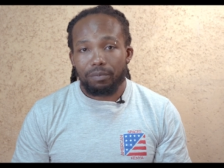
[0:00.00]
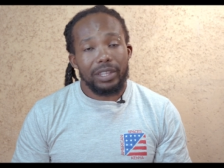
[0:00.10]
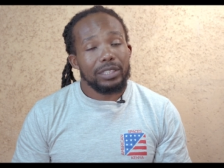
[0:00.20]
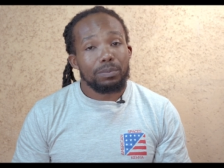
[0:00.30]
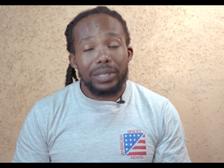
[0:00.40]

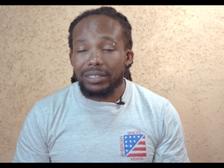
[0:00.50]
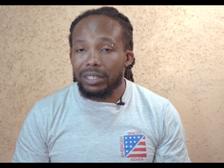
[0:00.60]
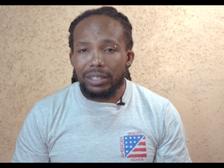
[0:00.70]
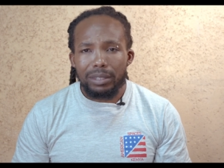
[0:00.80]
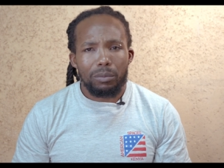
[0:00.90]

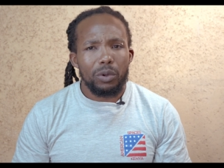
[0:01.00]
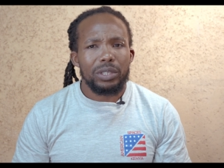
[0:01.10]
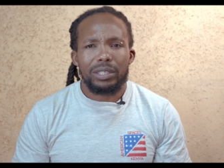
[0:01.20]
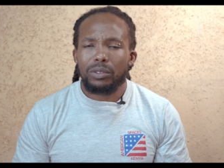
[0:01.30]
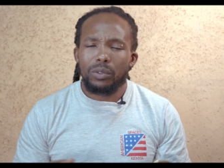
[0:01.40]
especially in the
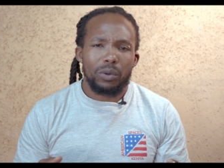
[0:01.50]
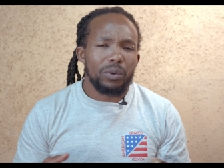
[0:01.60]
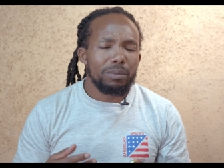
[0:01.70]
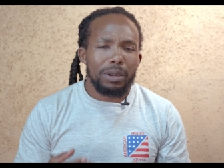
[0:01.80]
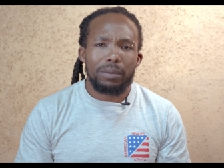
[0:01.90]
morning, you know,
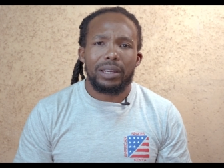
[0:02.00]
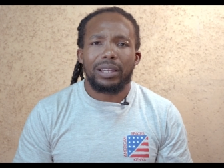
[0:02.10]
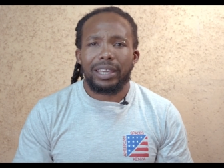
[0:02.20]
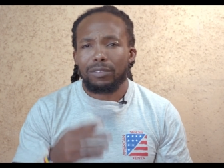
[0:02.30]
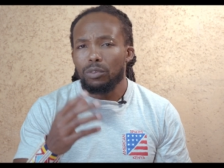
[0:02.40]
remember,
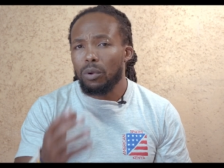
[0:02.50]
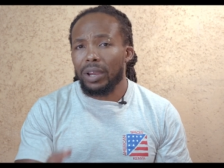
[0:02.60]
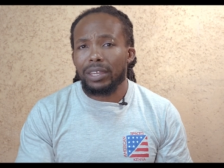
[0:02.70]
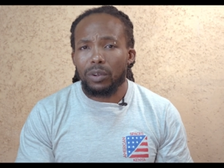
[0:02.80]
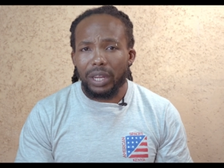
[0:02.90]
like if you're
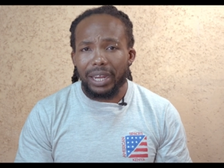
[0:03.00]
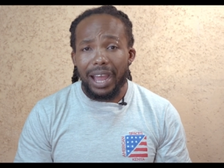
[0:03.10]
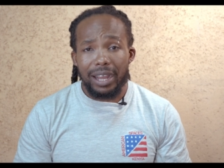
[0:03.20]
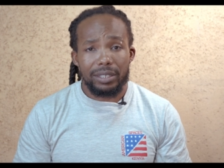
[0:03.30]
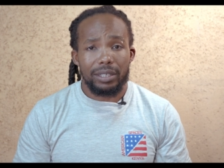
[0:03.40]
working on an
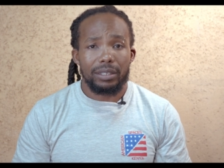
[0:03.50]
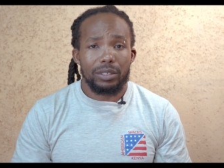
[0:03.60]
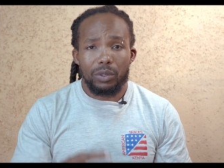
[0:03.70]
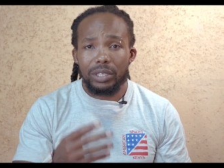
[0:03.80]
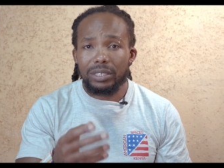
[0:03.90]
actor,
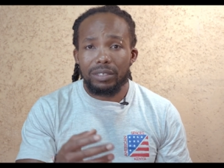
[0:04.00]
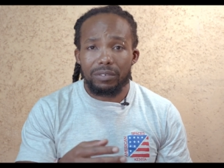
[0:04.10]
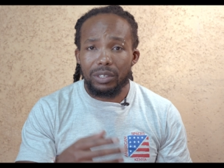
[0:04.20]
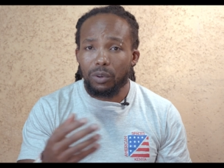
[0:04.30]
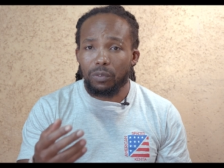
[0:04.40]
you're in
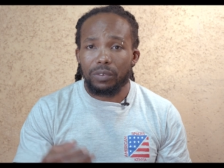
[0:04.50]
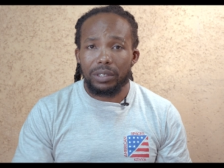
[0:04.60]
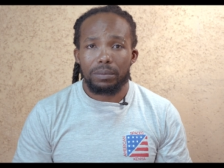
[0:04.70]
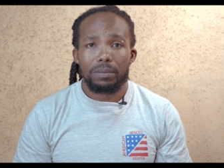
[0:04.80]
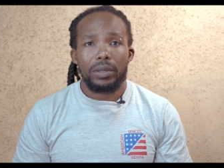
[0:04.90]
TV or
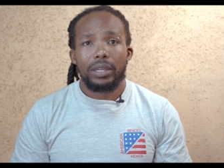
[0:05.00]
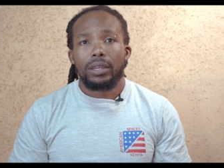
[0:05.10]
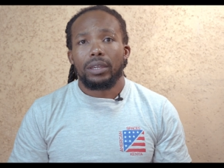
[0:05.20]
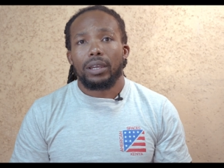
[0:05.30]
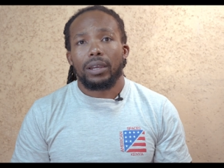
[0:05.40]
film,
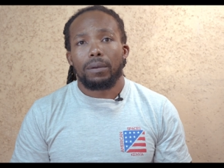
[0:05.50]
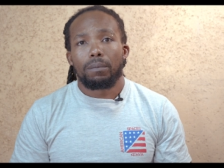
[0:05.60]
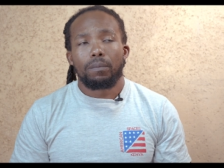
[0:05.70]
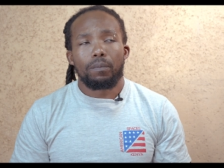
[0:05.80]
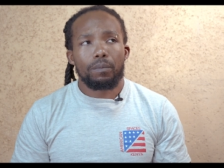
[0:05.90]
um,